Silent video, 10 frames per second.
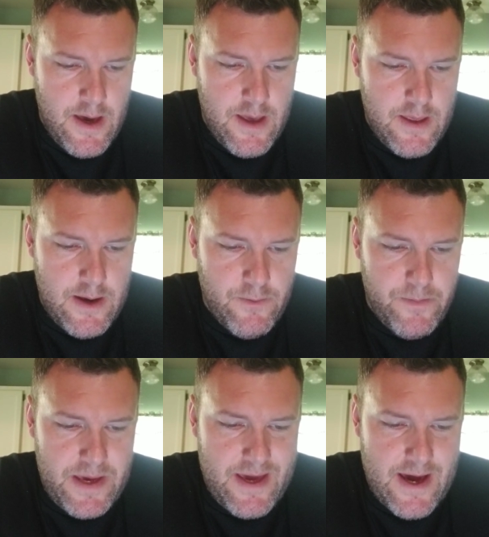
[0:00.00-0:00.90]
There will
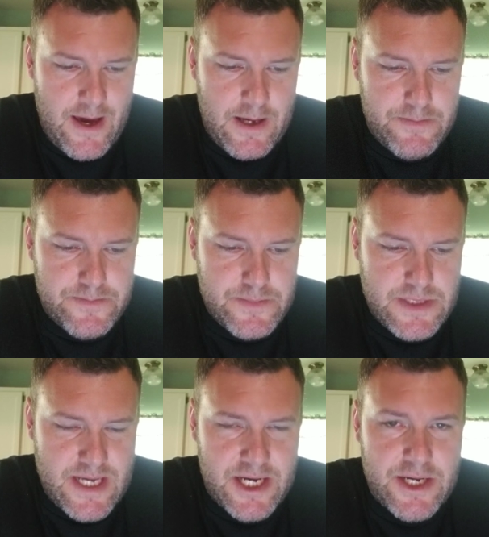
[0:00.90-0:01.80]
be a
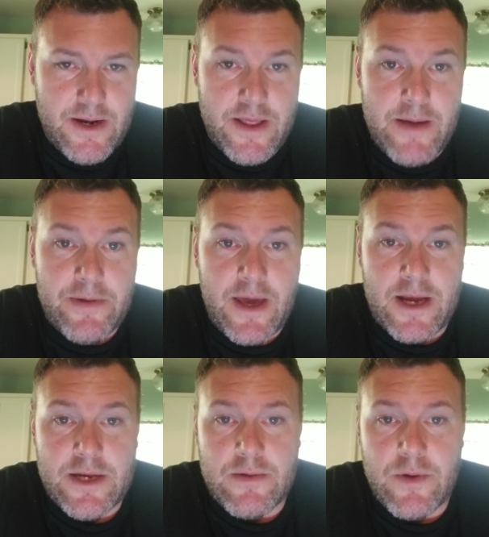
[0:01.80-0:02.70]
section on the
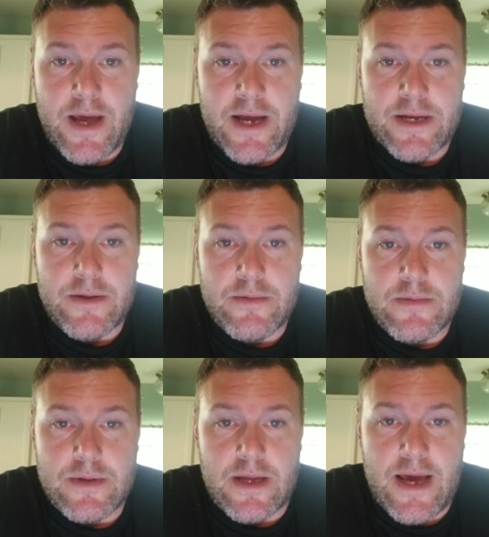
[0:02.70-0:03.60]
application
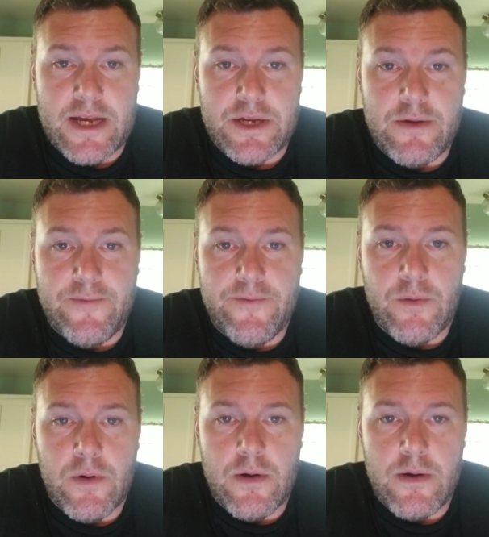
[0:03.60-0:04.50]
that asks you
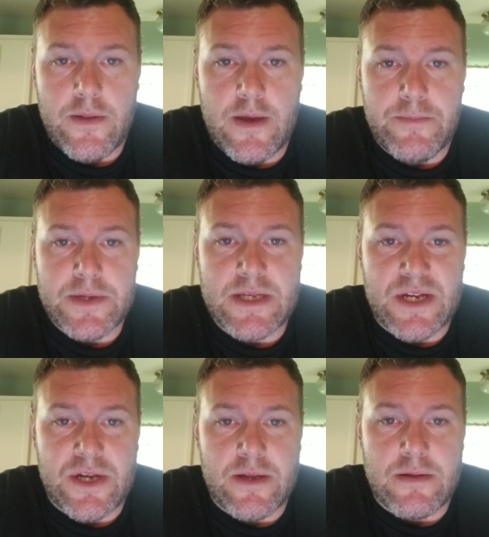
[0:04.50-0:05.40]
for the
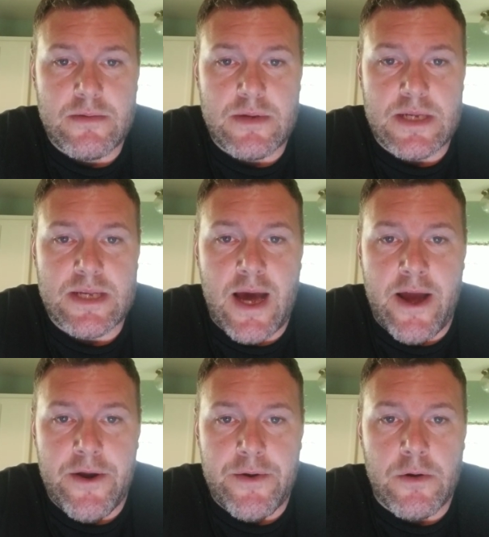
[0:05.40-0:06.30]
position
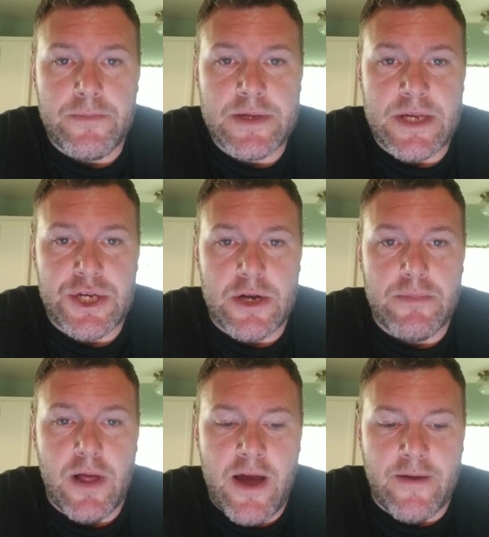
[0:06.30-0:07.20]
desired or position
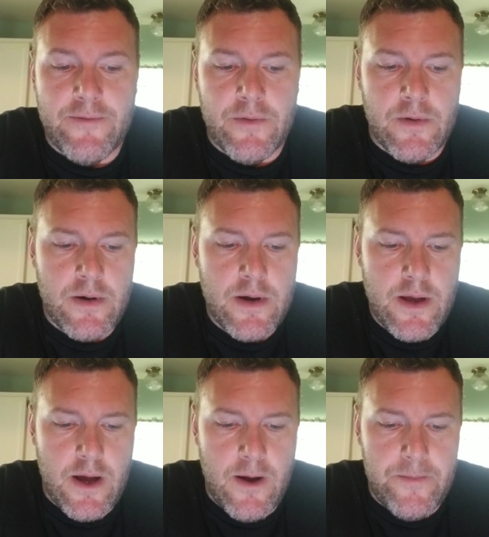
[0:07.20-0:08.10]
applying for.
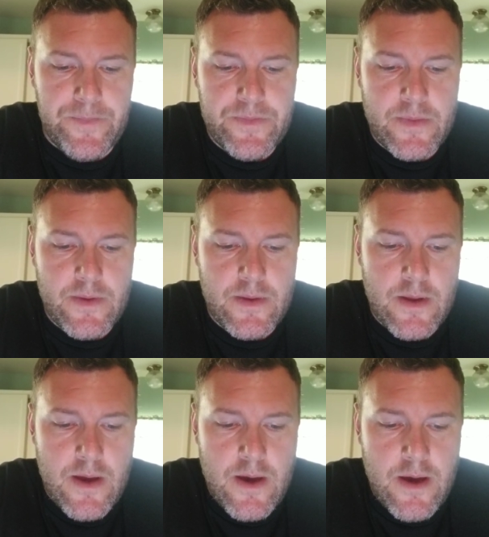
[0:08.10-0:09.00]

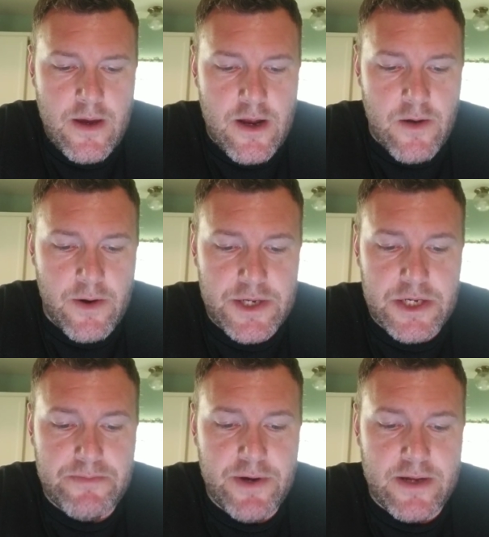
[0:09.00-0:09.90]
You don't want to
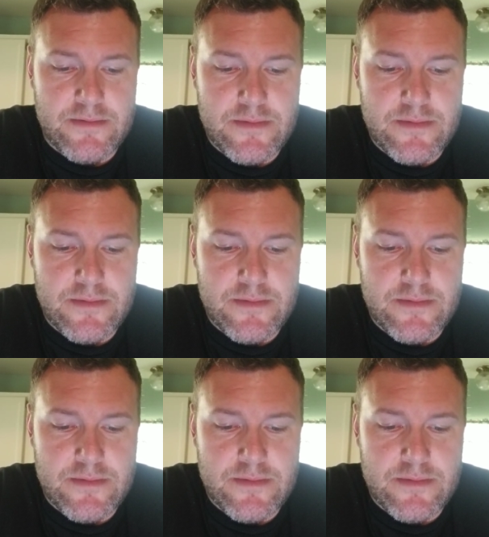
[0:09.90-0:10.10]
just put